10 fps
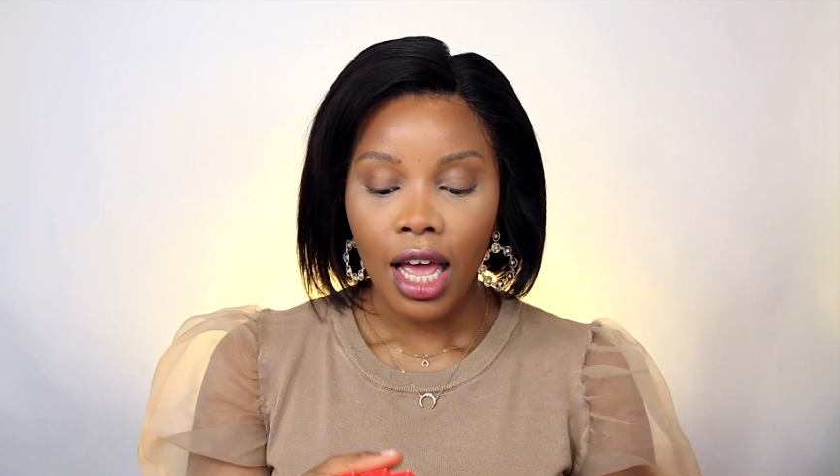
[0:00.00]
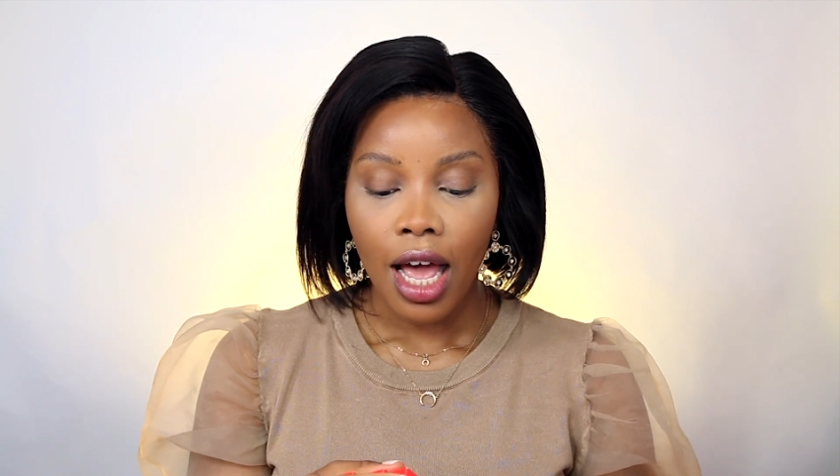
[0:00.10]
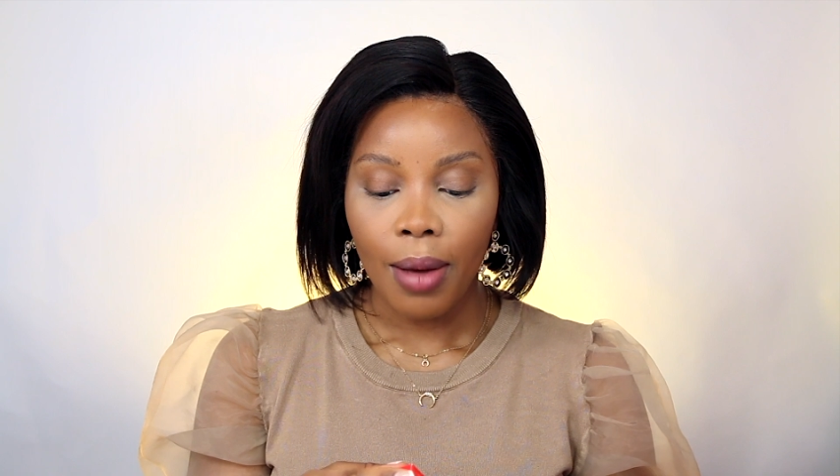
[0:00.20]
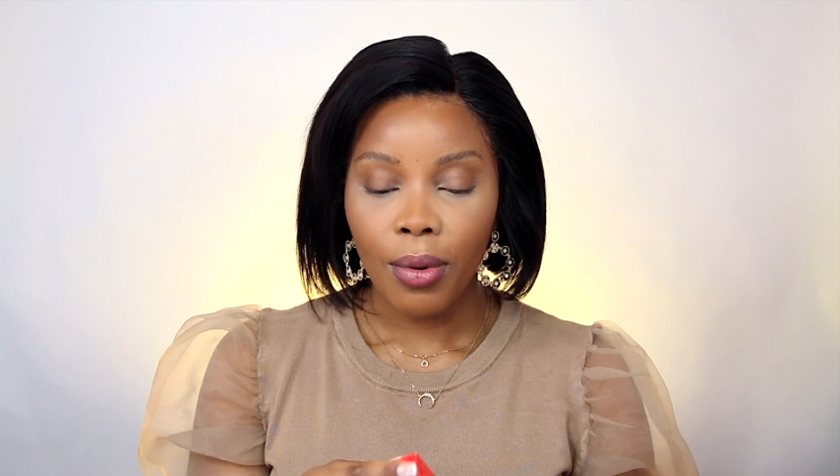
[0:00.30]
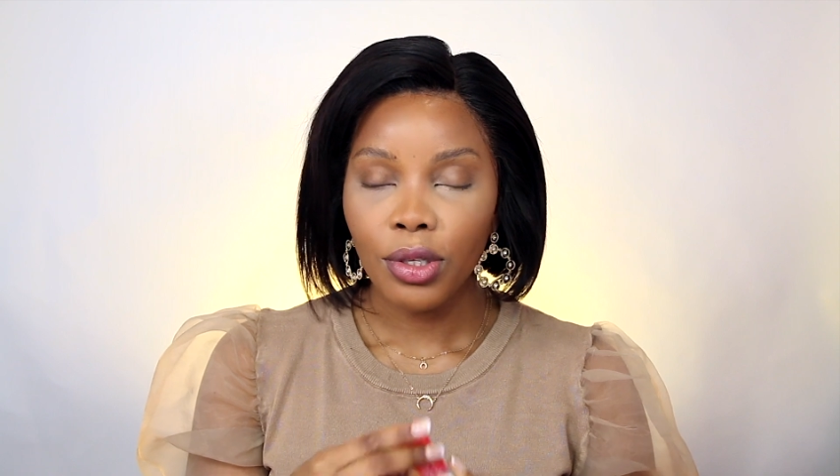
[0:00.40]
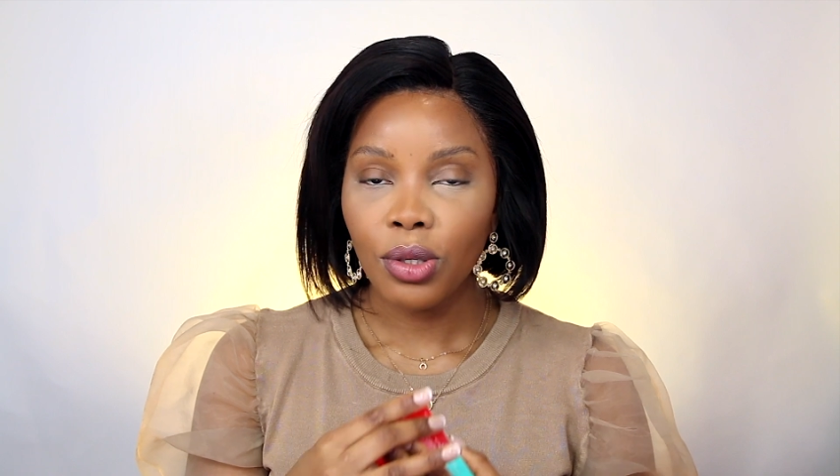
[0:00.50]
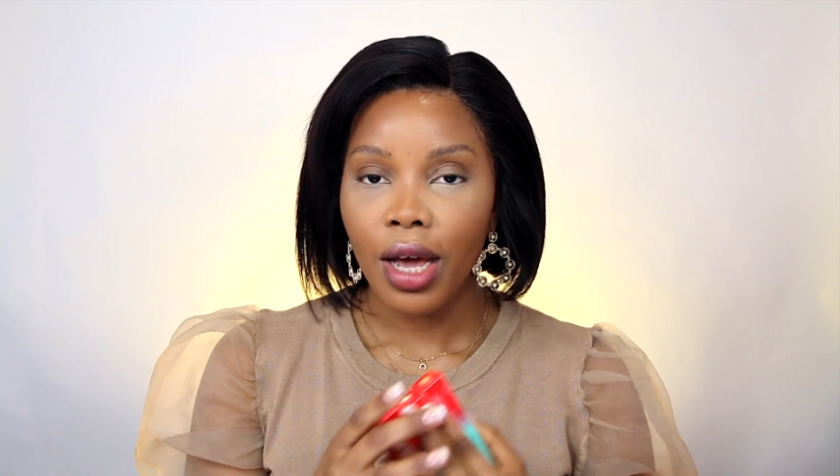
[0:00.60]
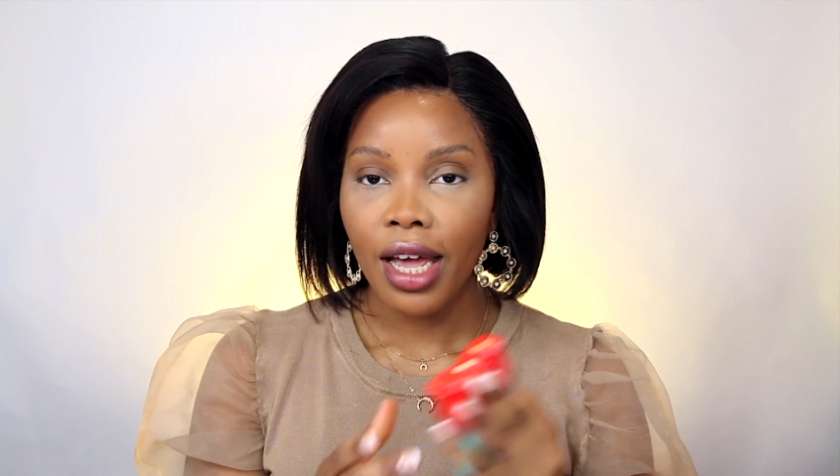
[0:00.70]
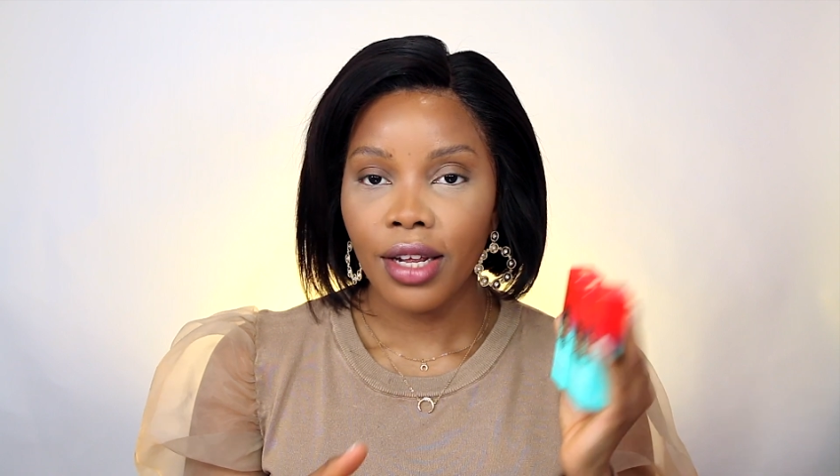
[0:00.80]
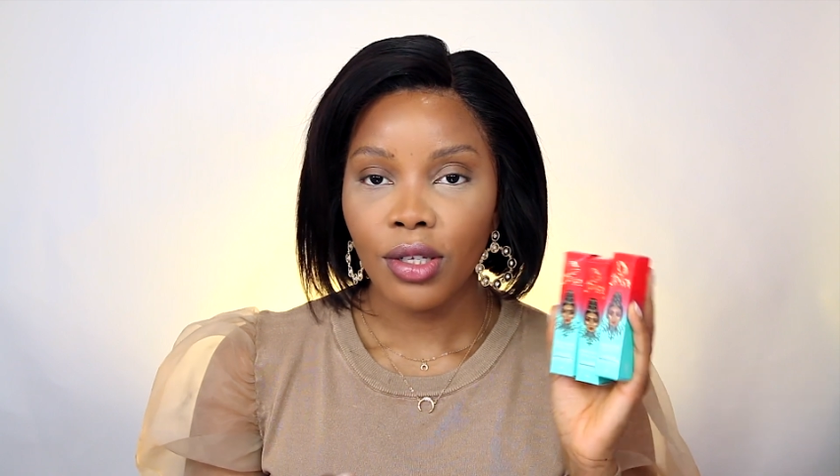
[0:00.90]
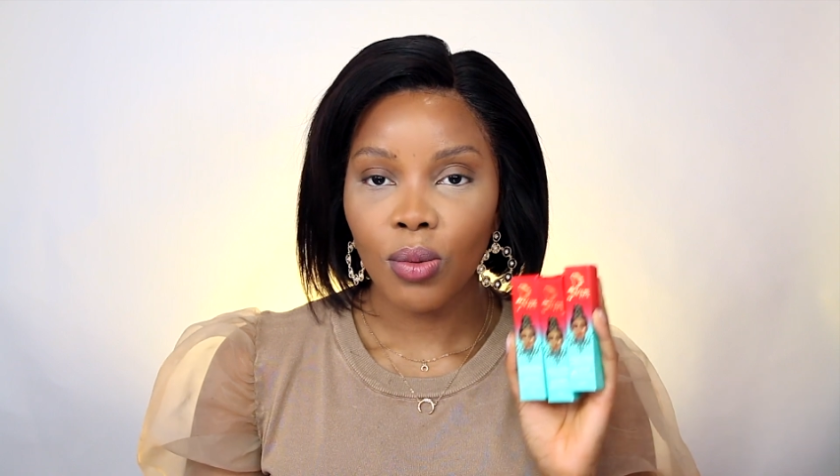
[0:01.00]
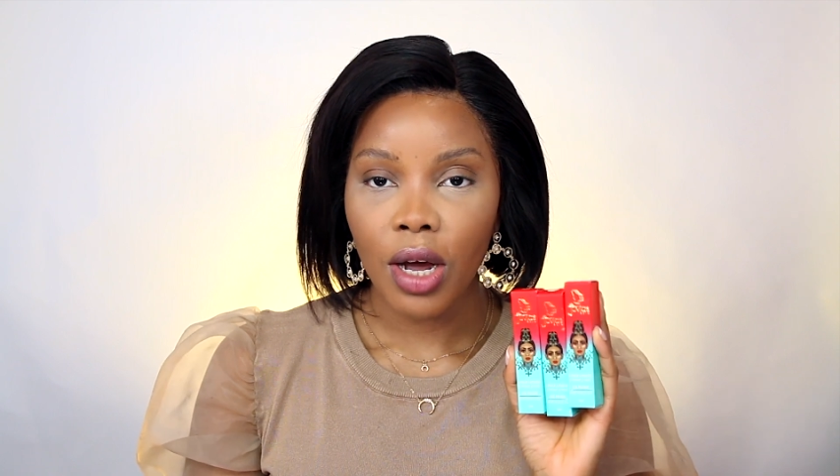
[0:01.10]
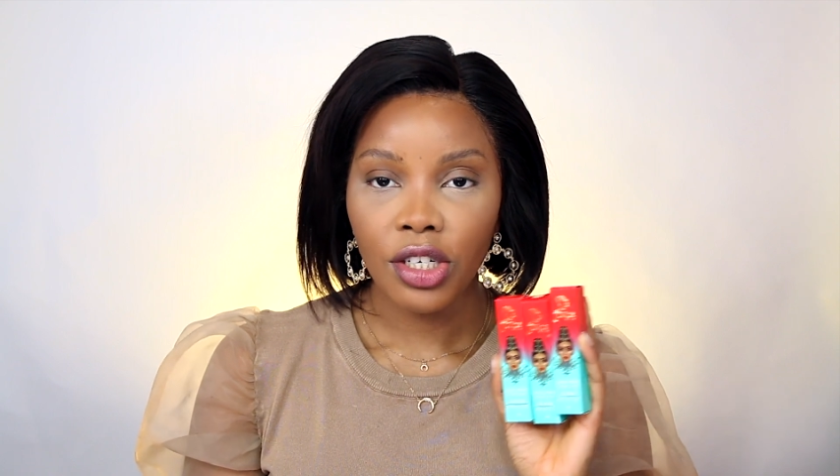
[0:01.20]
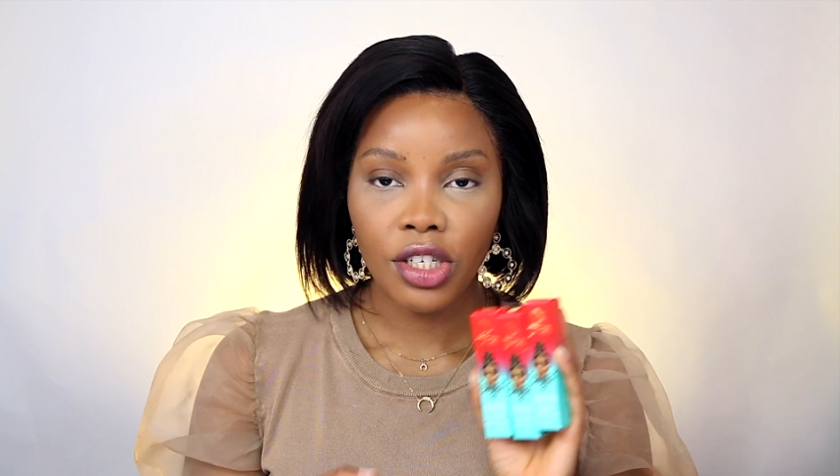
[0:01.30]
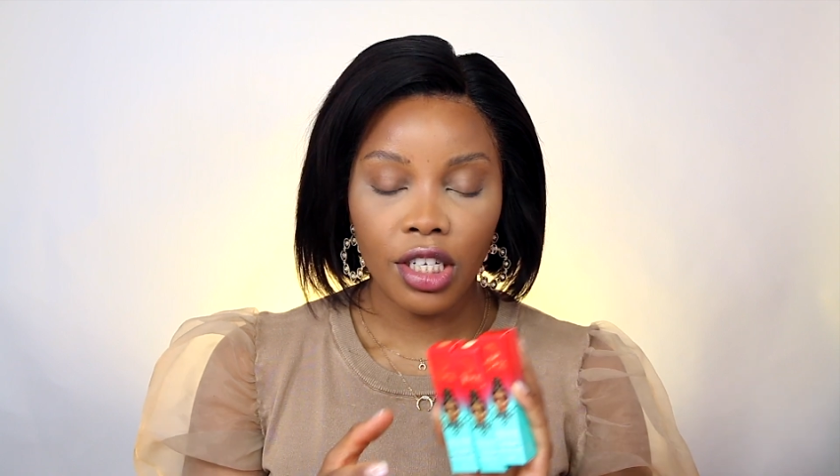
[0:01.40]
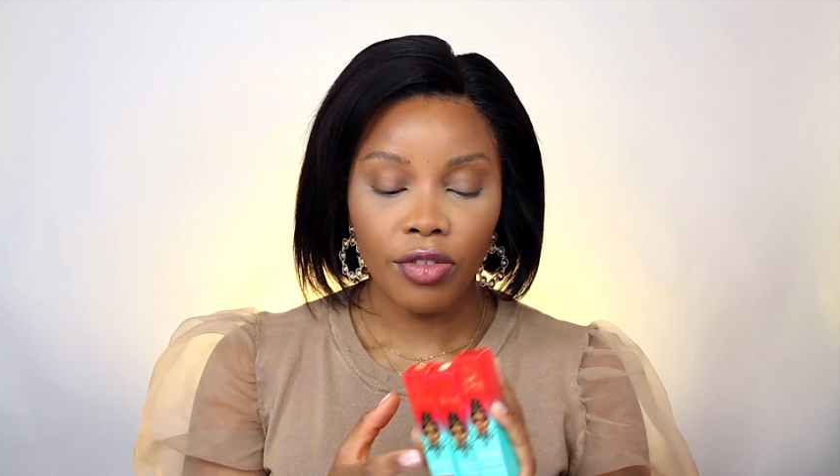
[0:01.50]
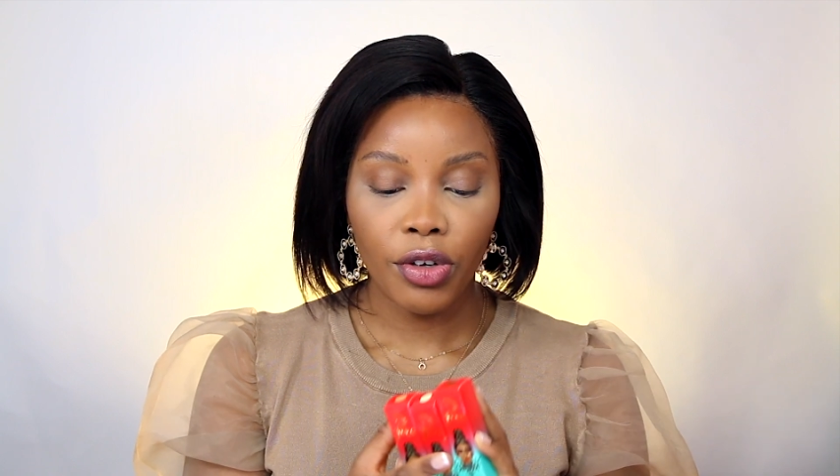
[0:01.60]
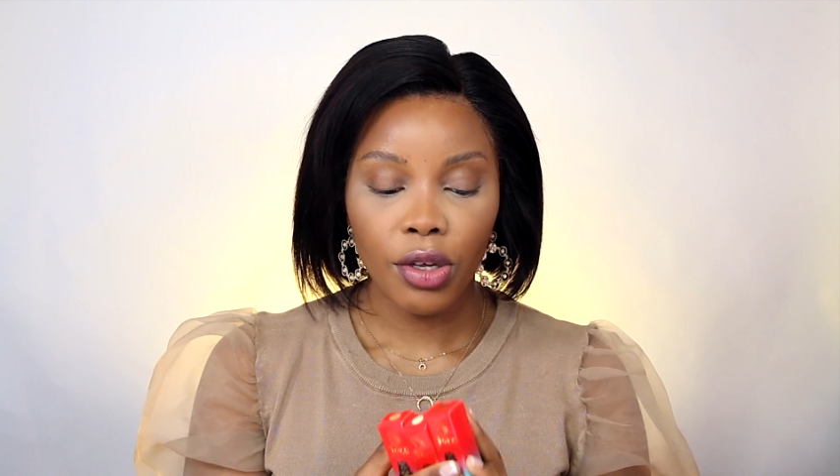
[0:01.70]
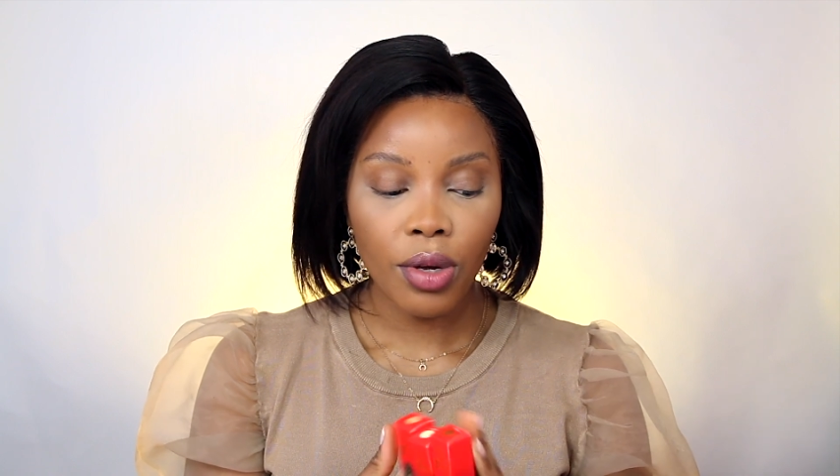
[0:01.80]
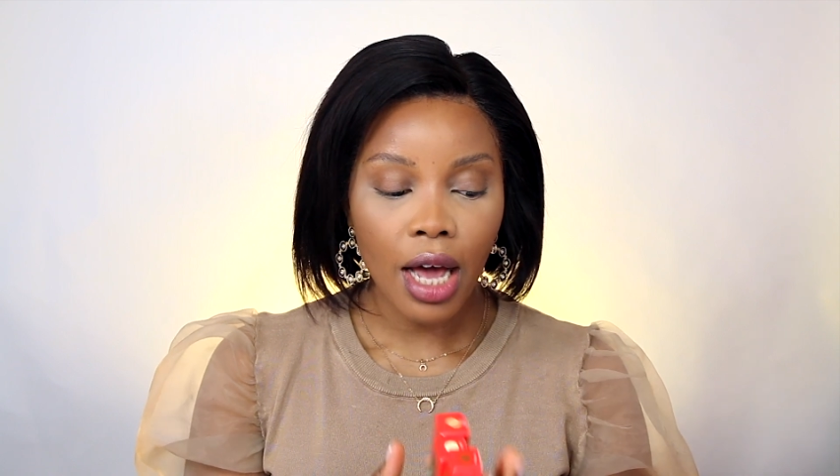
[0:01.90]
I'm going to go ahead and swatch this for
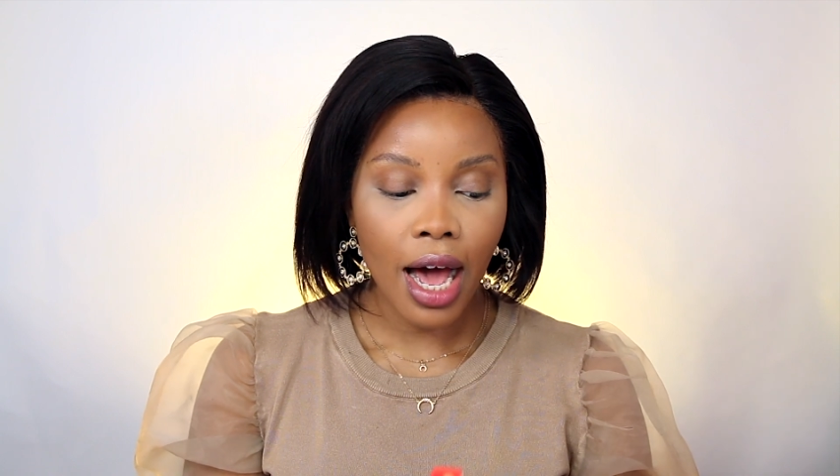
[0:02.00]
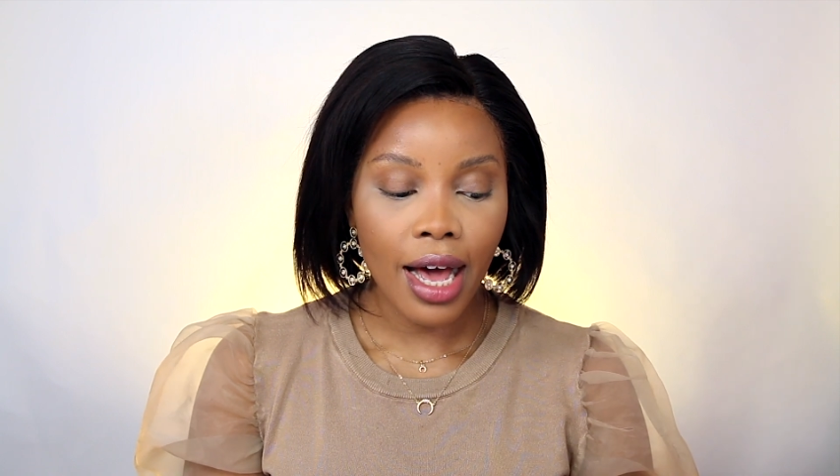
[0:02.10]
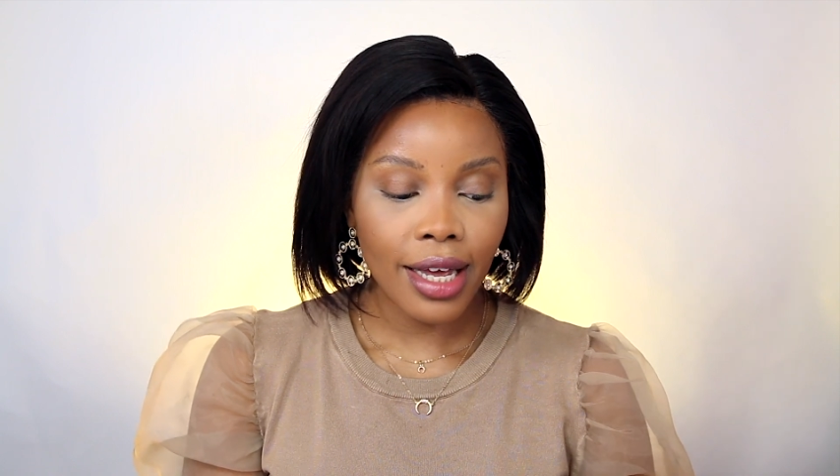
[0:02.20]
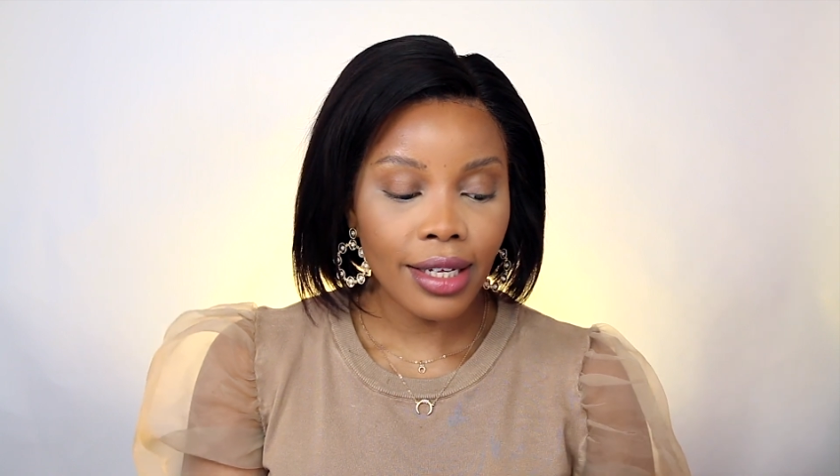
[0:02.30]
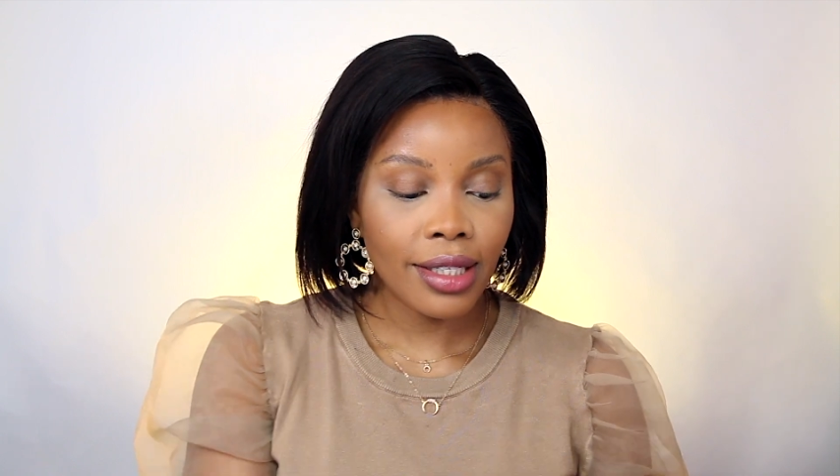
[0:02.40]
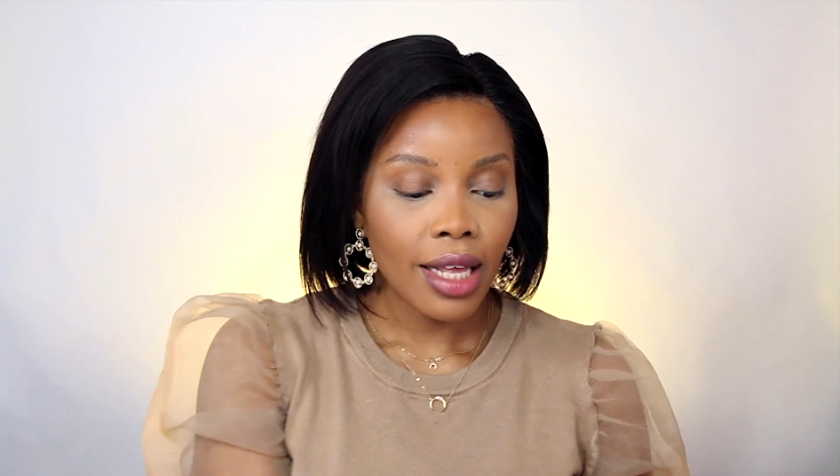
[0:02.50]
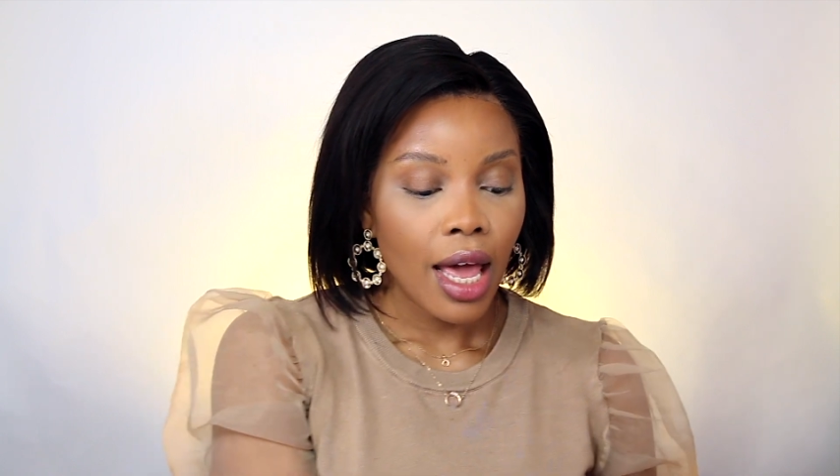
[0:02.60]
you guys.